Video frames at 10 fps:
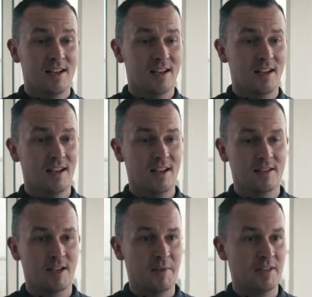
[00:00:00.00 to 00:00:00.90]

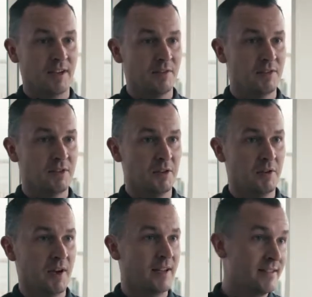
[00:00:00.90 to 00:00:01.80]
it's coming down
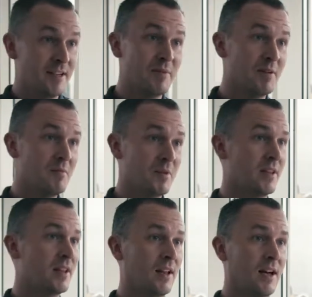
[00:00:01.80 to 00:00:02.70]
to attainment
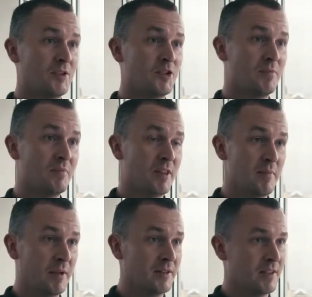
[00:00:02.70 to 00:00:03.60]
within the classroom, the
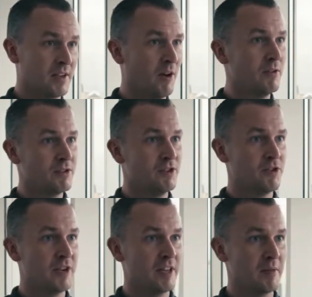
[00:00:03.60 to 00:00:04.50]
ability to
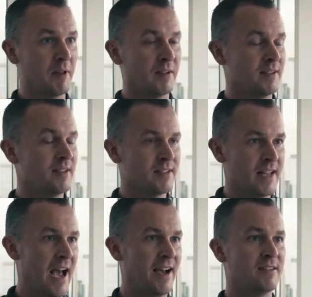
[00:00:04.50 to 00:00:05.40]
concentrate, the ability to
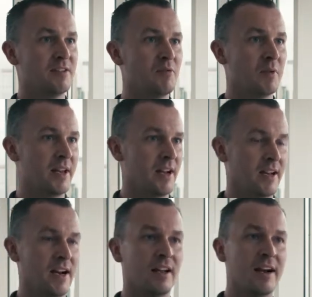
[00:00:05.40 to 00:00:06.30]
stay active within a
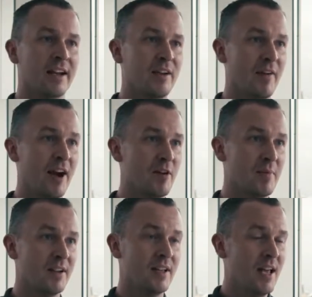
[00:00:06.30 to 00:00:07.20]
kind of learning
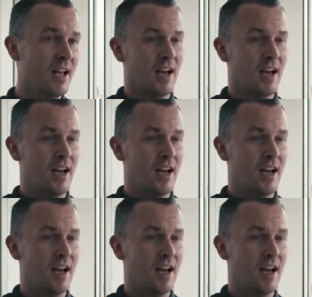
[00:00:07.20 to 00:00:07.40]
environment.